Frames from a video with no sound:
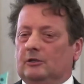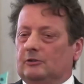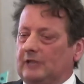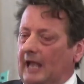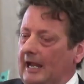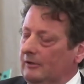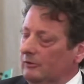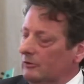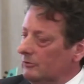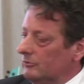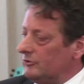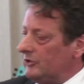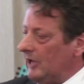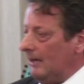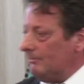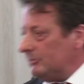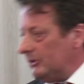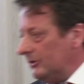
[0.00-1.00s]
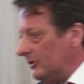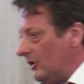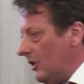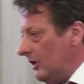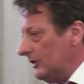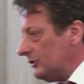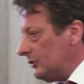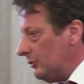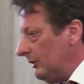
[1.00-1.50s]
Daniel chapter
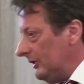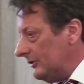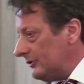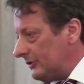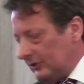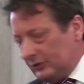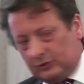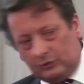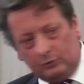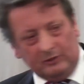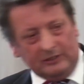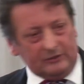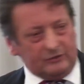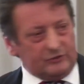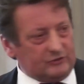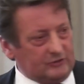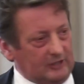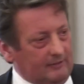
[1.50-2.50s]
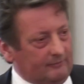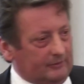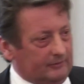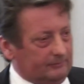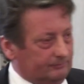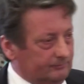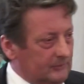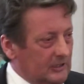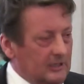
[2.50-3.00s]
9, 26,
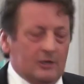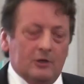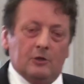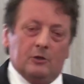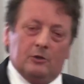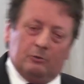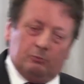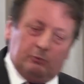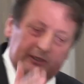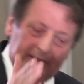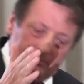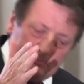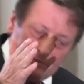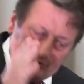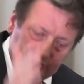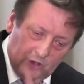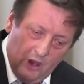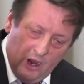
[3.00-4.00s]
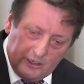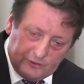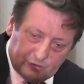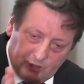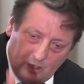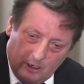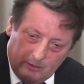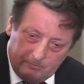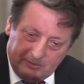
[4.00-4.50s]
27, where the Messiah
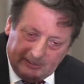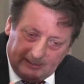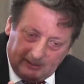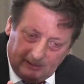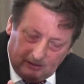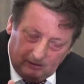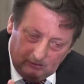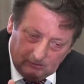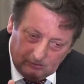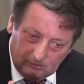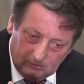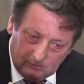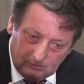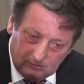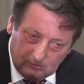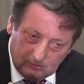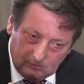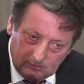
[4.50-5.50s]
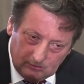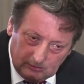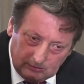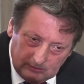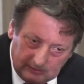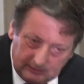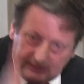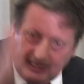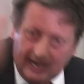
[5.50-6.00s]
shall be
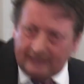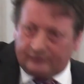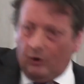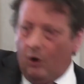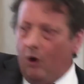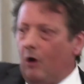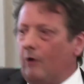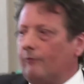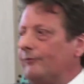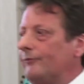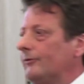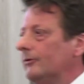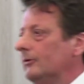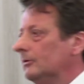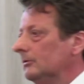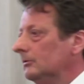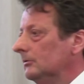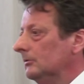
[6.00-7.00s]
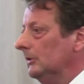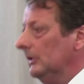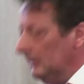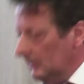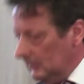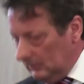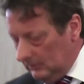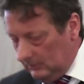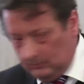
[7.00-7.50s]
cut off.
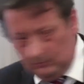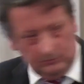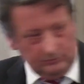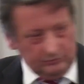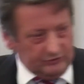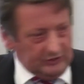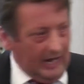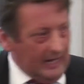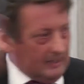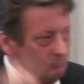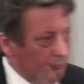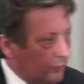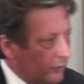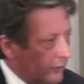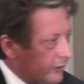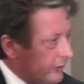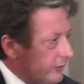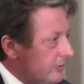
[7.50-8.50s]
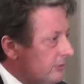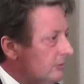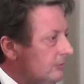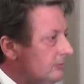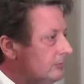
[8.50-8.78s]
Same word.